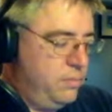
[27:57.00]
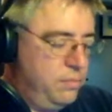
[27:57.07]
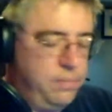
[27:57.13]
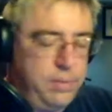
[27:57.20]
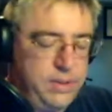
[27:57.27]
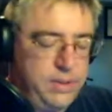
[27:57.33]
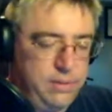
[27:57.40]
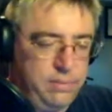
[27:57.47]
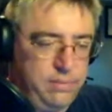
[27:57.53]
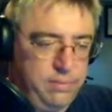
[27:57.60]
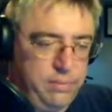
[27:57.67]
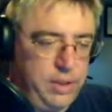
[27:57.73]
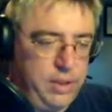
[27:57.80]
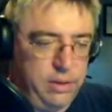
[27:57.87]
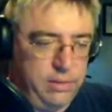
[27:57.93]
puts them,
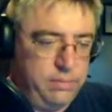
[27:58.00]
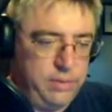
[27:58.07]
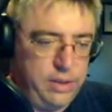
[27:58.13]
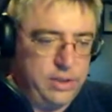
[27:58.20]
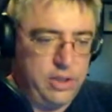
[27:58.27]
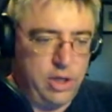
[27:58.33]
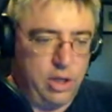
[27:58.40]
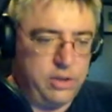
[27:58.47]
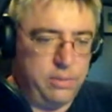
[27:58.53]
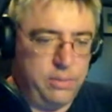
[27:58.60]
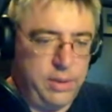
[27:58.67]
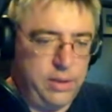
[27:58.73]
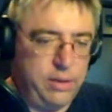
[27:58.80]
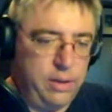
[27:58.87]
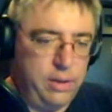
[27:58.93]
installs
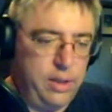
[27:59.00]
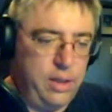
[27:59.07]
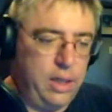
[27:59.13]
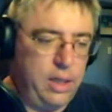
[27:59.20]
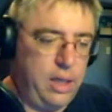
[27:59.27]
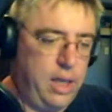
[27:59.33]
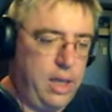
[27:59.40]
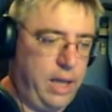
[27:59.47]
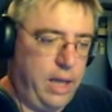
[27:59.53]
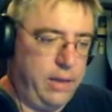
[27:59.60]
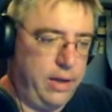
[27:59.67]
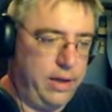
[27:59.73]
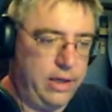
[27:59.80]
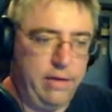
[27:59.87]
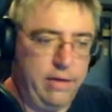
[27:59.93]
them and
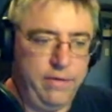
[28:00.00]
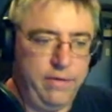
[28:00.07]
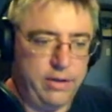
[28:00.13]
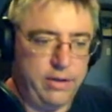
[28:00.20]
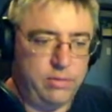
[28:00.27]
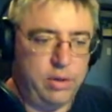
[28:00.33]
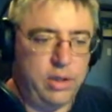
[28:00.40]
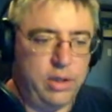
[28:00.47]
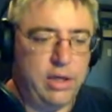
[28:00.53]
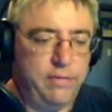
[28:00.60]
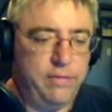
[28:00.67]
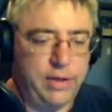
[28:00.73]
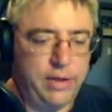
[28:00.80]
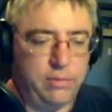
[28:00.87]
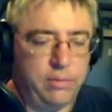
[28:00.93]
then
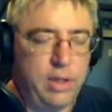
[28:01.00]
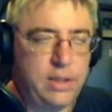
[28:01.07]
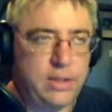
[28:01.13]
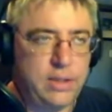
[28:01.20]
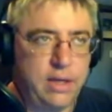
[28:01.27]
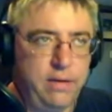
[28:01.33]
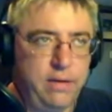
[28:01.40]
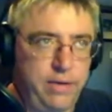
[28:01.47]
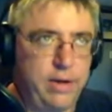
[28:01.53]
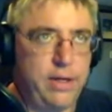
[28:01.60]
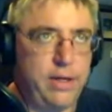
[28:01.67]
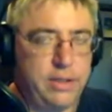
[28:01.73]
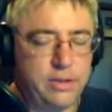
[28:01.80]
runs configuration